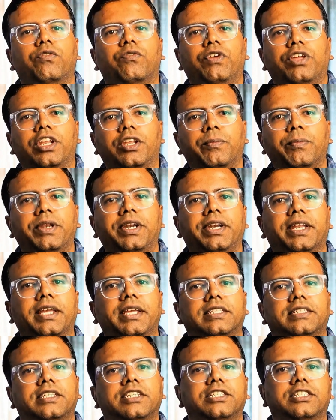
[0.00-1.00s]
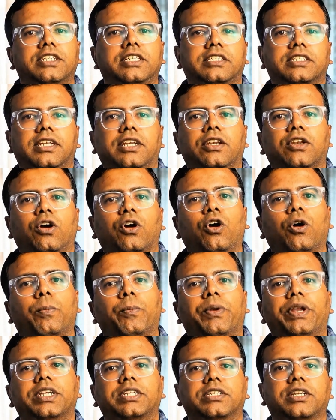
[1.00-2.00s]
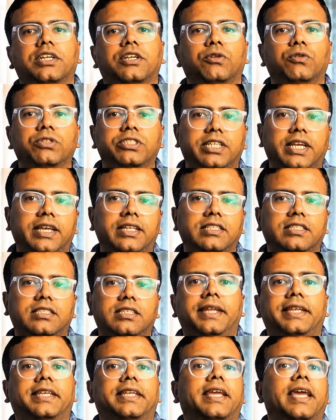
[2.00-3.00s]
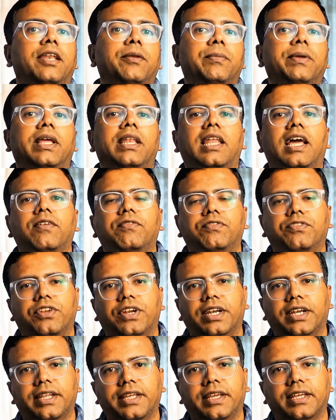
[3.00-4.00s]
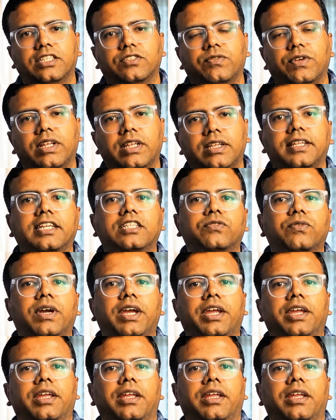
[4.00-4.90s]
variability isn't just an operational nuisance, it can be a life-threatening as well. That's why